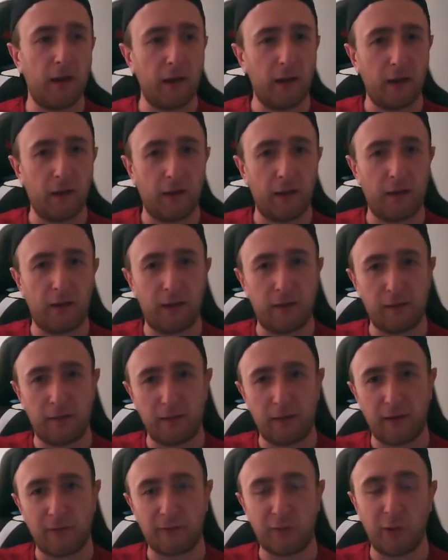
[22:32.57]

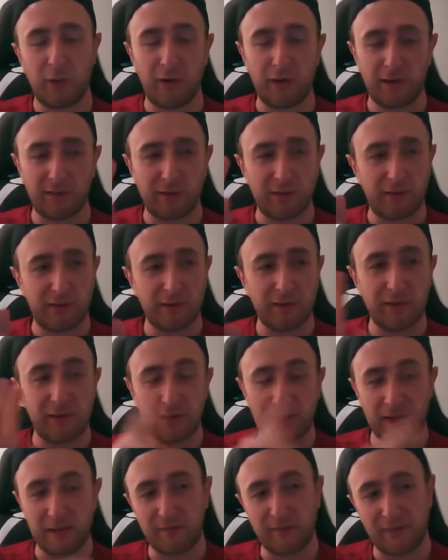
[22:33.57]
I've got another,
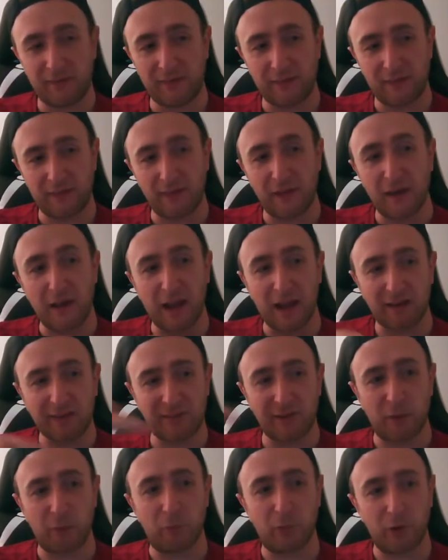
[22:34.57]
in fact the
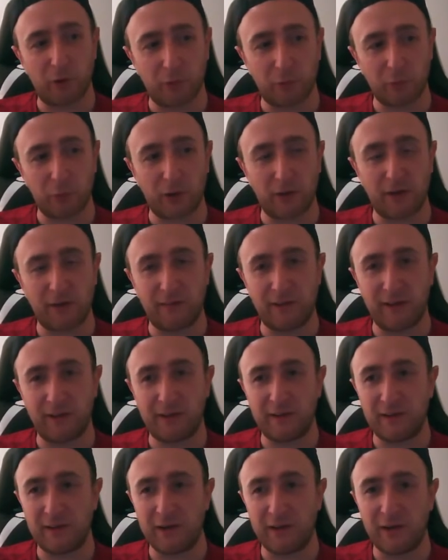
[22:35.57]
next Umbreon one I
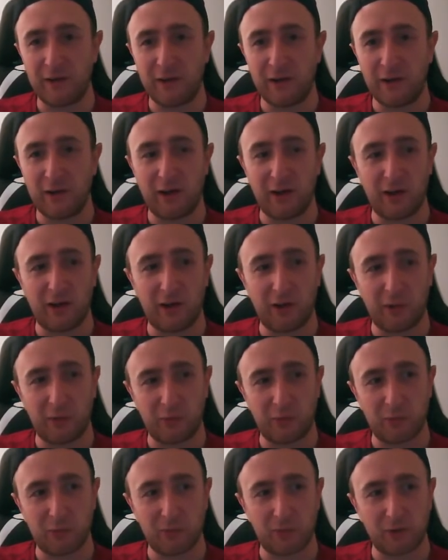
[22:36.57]
did
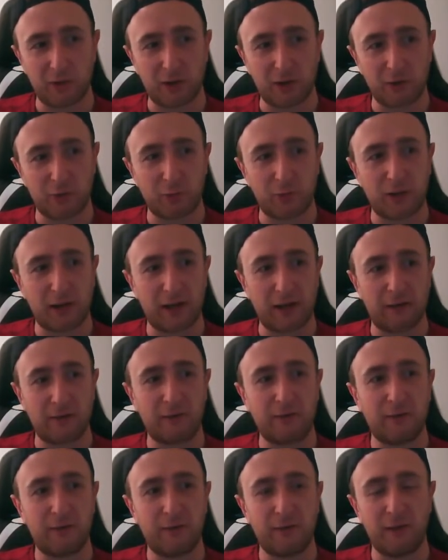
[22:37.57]
with a guy called
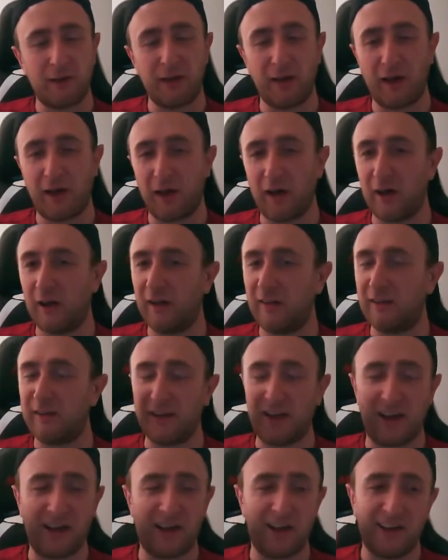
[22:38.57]
Galax,
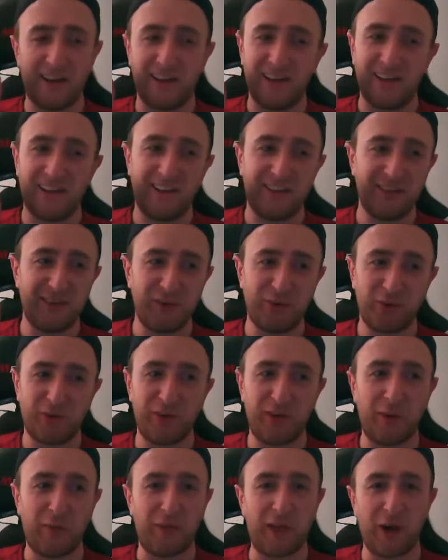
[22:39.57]
yeah, you'll
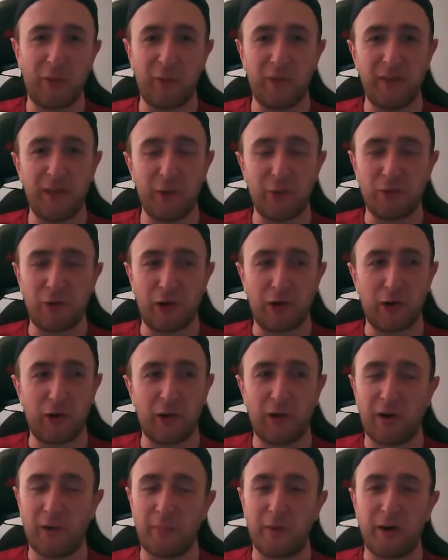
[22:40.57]
see on that one there was a
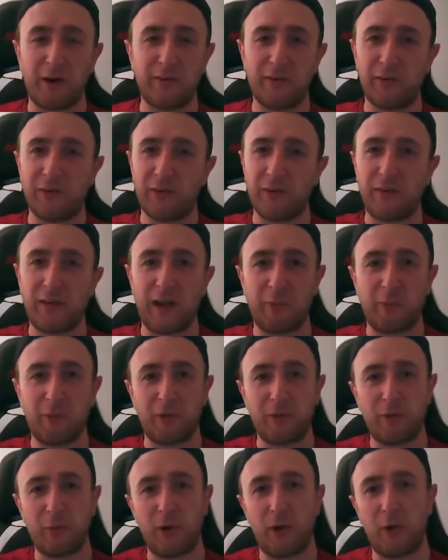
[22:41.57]
lot of masking on that
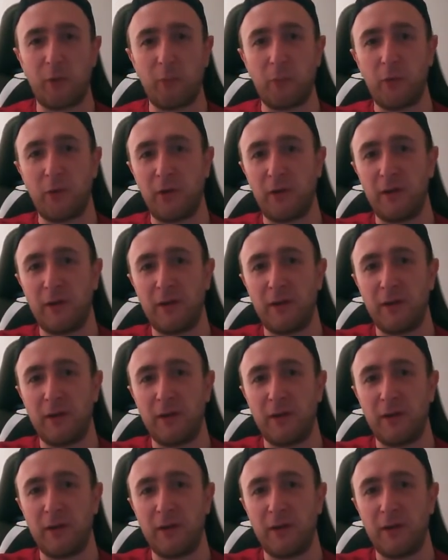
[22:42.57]
one as well, but